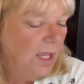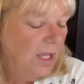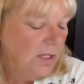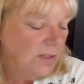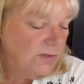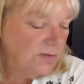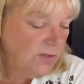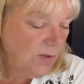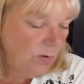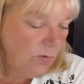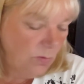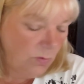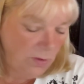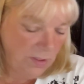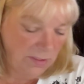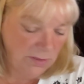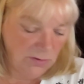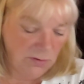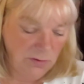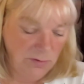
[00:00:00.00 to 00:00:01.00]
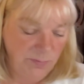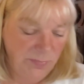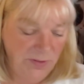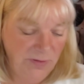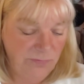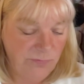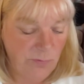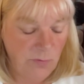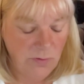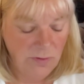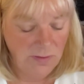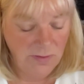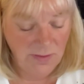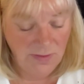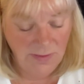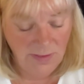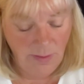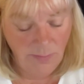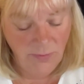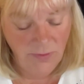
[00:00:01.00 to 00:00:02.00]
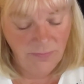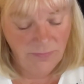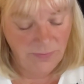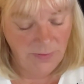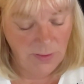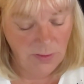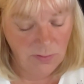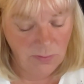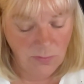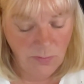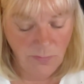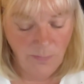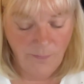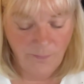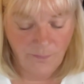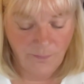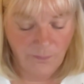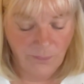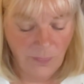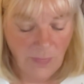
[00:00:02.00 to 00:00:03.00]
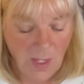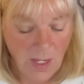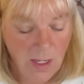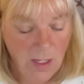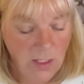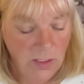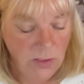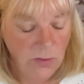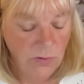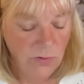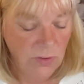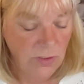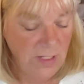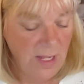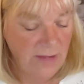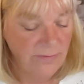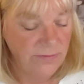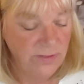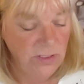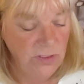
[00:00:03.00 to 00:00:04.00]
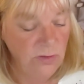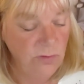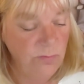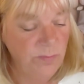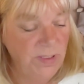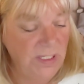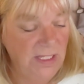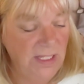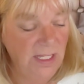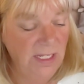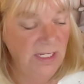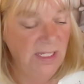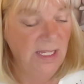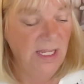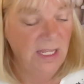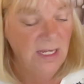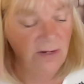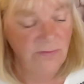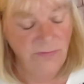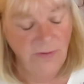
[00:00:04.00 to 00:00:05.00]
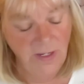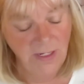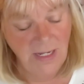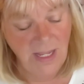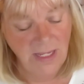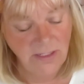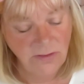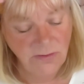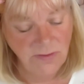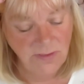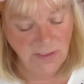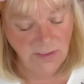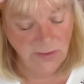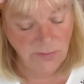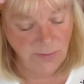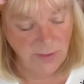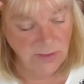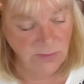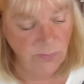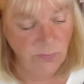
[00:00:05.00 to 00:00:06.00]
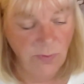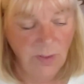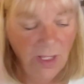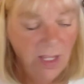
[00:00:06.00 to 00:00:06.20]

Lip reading: So it could be for some of you, you could have a new beginning in a financial situation.